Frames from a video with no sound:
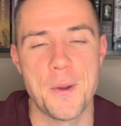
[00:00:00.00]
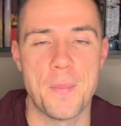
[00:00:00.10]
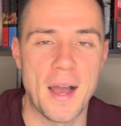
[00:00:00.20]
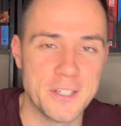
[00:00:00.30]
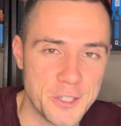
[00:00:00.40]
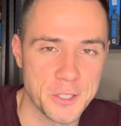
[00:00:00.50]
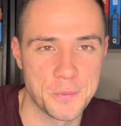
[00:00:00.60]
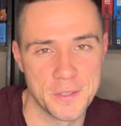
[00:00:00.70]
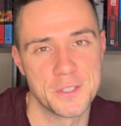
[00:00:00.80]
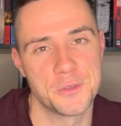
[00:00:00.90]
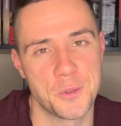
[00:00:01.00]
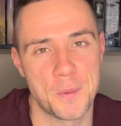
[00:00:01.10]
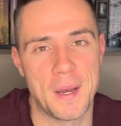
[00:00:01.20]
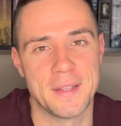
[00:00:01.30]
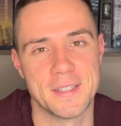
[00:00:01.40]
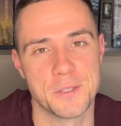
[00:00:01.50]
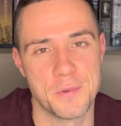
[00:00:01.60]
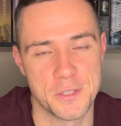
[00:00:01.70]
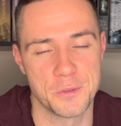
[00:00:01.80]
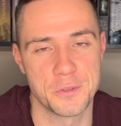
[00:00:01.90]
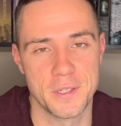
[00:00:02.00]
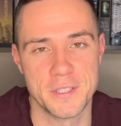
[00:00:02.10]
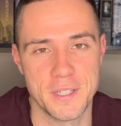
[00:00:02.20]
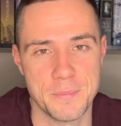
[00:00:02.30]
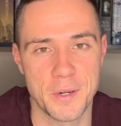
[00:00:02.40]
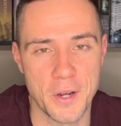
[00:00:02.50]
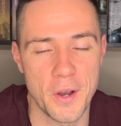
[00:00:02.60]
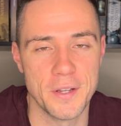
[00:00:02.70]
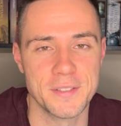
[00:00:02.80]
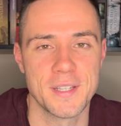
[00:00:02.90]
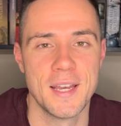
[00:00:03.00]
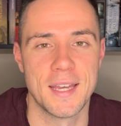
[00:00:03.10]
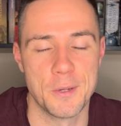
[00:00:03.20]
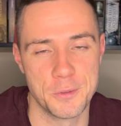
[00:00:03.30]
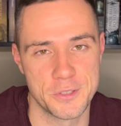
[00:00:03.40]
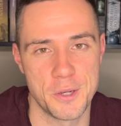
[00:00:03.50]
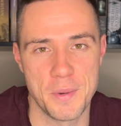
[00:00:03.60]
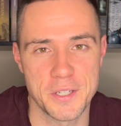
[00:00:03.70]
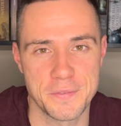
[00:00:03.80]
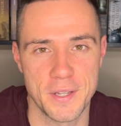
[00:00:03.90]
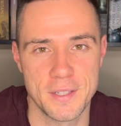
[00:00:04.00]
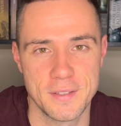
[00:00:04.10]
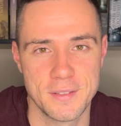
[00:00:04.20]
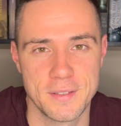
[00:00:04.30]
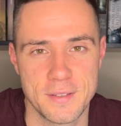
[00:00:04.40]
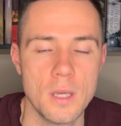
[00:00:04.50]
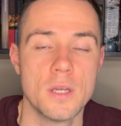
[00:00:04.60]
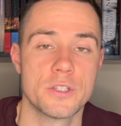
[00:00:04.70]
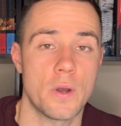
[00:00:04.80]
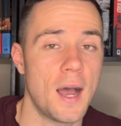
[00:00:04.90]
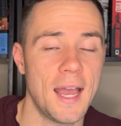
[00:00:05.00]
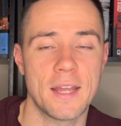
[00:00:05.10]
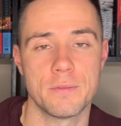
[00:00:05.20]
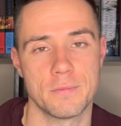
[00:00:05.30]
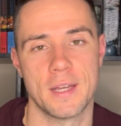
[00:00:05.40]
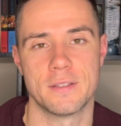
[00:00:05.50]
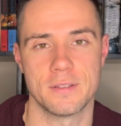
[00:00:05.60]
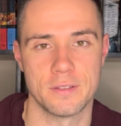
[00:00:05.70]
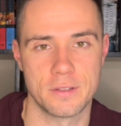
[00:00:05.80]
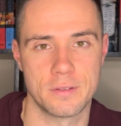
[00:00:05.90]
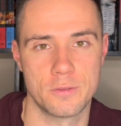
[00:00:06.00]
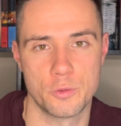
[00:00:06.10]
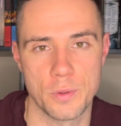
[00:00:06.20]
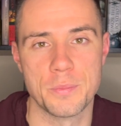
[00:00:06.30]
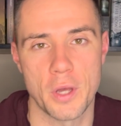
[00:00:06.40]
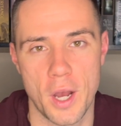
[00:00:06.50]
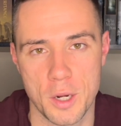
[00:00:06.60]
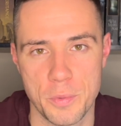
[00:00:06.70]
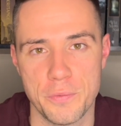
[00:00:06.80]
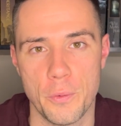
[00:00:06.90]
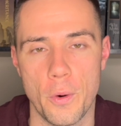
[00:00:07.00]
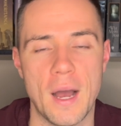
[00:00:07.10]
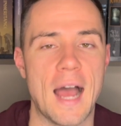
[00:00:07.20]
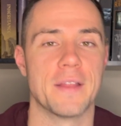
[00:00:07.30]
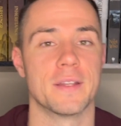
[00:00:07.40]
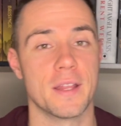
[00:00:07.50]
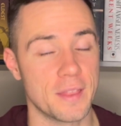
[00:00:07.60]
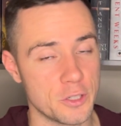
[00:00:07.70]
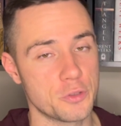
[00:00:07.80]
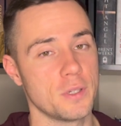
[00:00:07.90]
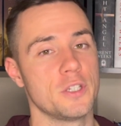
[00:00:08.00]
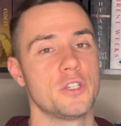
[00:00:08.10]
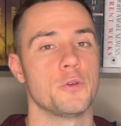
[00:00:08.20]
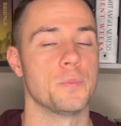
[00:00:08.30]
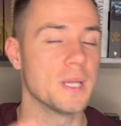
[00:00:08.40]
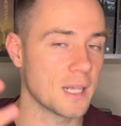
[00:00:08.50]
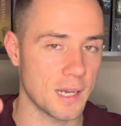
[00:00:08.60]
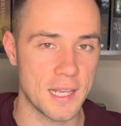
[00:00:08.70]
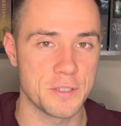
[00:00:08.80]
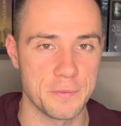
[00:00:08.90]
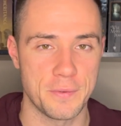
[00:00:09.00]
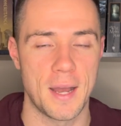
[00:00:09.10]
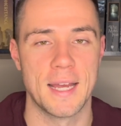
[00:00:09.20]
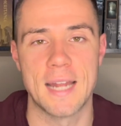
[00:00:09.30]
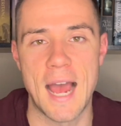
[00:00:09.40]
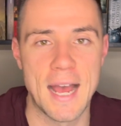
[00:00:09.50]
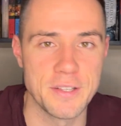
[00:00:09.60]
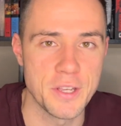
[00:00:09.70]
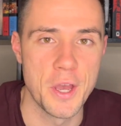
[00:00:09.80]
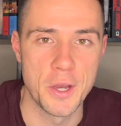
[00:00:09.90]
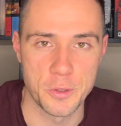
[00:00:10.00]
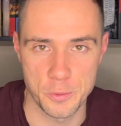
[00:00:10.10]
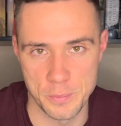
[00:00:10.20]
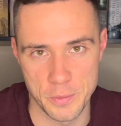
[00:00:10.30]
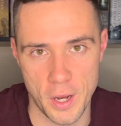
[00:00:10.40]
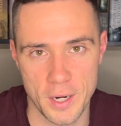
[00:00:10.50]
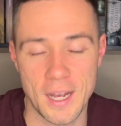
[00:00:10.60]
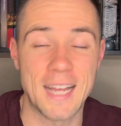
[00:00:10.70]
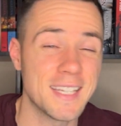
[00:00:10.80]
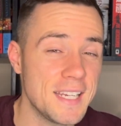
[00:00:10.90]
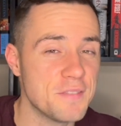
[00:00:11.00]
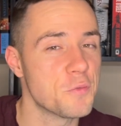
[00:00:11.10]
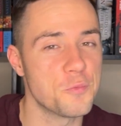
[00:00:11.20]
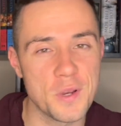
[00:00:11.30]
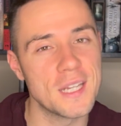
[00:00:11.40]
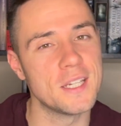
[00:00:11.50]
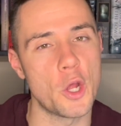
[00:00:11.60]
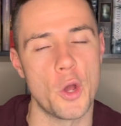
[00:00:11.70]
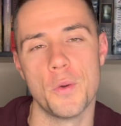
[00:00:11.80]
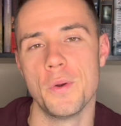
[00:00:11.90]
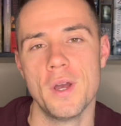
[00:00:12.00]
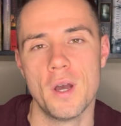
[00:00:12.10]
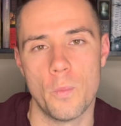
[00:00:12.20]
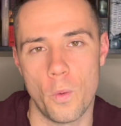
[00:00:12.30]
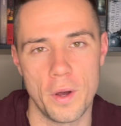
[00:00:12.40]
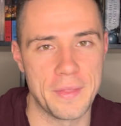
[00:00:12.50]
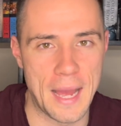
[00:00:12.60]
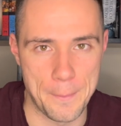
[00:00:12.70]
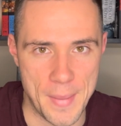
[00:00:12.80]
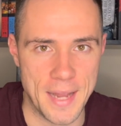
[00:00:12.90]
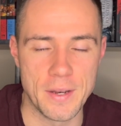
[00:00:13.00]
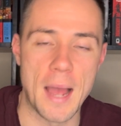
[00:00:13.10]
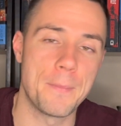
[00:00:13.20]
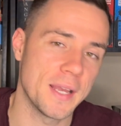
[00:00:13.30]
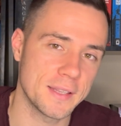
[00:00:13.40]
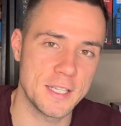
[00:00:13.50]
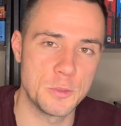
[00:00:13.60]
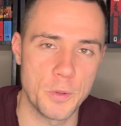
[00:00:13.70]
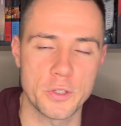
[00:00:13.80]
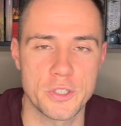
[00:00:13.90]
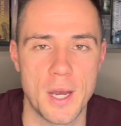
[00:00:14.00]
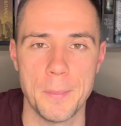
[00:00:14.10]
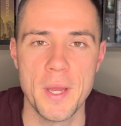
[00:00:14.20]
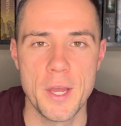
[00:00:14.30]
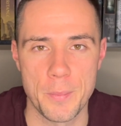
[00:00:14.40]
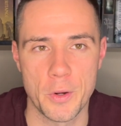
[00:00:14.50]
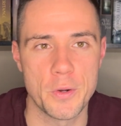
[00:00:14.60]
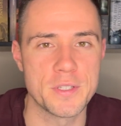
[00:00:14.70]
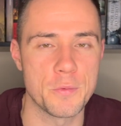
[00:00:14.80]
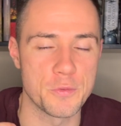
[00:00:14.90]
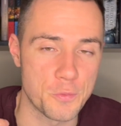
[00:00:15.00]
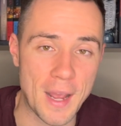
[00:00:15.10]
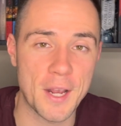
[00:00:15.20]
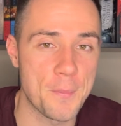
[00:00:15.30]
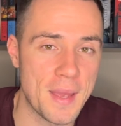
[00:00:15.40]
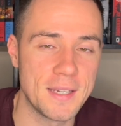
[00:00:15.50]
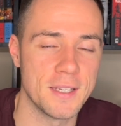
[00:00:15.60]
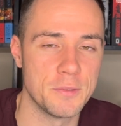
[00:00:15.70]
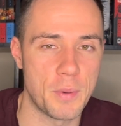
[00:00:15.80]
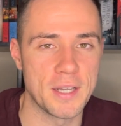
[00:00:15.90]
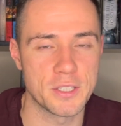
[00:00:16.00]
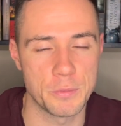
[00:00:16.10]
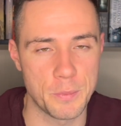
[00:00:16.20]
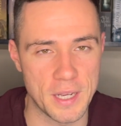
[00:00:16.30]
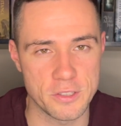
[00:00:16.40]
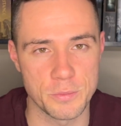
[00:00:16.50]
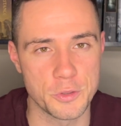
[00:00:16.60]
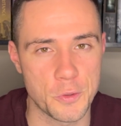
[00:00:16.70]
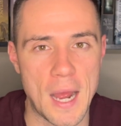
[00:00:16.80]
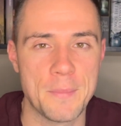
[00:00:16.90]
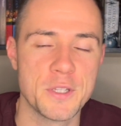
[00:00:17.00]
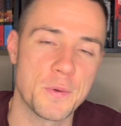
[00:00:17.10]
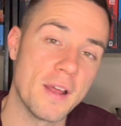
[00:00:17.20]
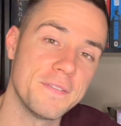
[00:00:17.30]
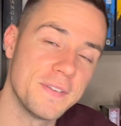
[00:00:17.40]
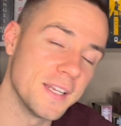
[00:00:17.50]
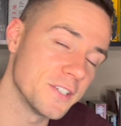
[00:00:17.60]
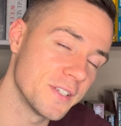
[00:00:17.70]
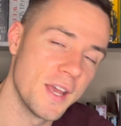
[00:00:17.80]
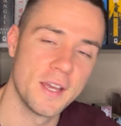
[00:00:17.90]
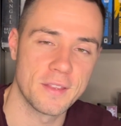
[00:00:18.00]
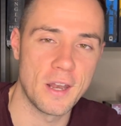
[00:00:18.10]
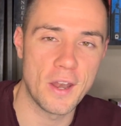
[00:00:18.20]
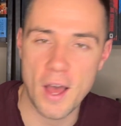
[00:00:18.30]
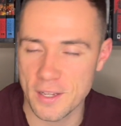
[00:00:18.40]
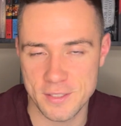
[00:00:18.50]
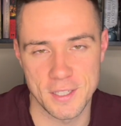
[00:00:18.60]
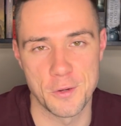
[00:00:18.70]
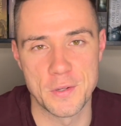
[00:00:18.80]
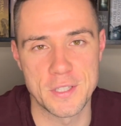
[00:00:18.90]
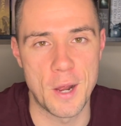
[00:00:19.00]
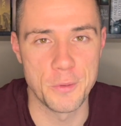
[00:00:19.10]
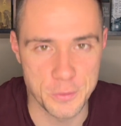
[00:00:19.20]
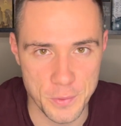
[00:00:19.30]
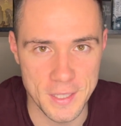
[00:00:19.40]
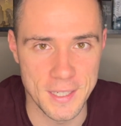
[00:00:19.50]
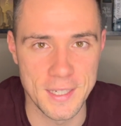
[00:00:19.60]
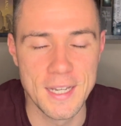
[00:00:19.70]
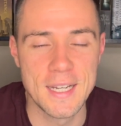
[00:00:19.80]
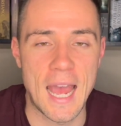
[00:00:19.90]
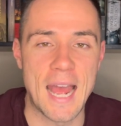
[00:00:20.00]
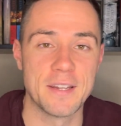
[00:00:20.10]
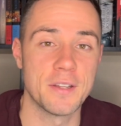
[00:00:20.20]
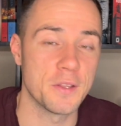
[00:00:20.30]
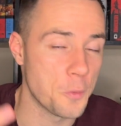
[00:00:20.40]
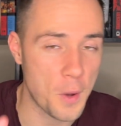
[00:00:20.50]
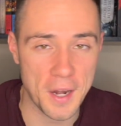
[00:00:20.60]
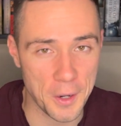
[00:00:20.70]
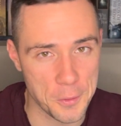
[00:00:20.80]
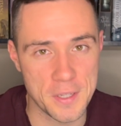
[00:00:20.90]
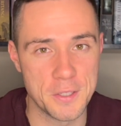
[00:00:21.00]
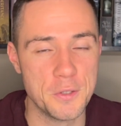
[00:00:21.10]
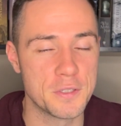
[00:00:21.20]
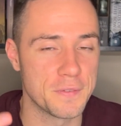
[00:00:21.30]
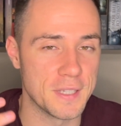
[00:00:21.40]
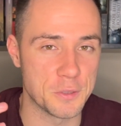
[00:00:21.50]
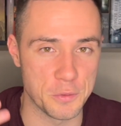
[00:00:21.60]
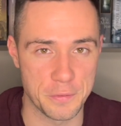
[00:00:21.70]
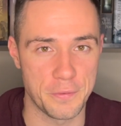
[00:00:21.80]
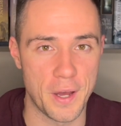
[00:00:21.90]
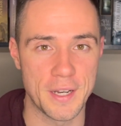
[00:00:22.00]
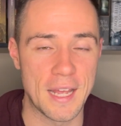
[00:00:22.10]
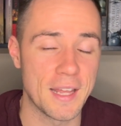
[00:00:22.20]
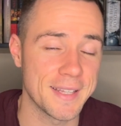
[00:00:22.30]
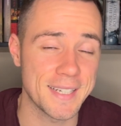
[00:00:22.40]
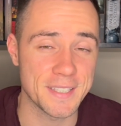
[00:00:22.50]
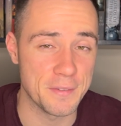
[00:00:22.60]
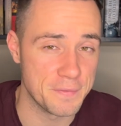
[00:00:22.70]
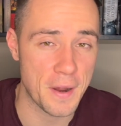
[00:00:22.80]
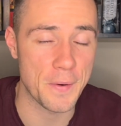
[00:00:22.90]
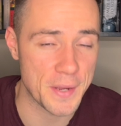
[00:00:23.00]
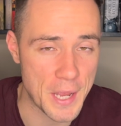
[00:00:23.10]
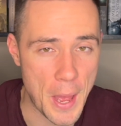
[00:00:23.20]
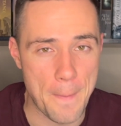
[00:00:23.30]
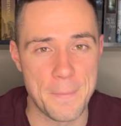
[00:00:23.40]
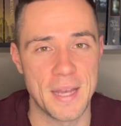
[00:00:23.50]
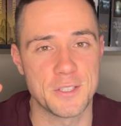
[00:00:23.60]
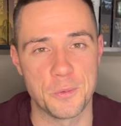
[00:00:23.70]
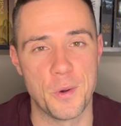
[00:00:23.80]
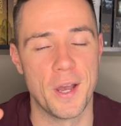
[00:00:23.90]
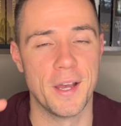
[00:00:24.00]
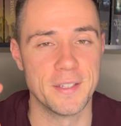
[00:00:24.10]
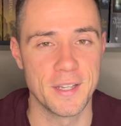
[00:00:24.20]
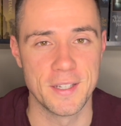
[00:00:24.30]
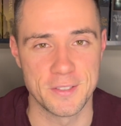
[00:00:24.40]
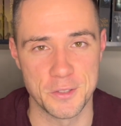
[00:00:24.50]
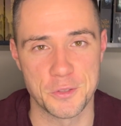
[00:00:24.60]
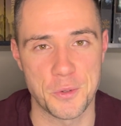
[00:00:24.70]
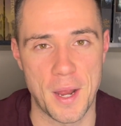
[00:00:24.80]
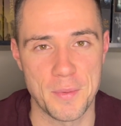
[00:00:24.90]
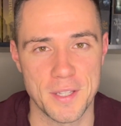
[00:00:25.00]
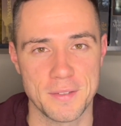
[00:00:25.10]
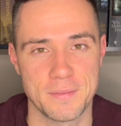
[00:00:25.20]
but I just wanted to talk about this original trilogy because it was so much fun. So I hadn't read Grimdark before, and this trilogy would be classified as Grimdark. I didn't even really know what that meant. I picked these books up because it was recommended by some of my subscribers when I finished the last series I was reading. And the word I already used for this was fun, and I think that's the very best word to describe it.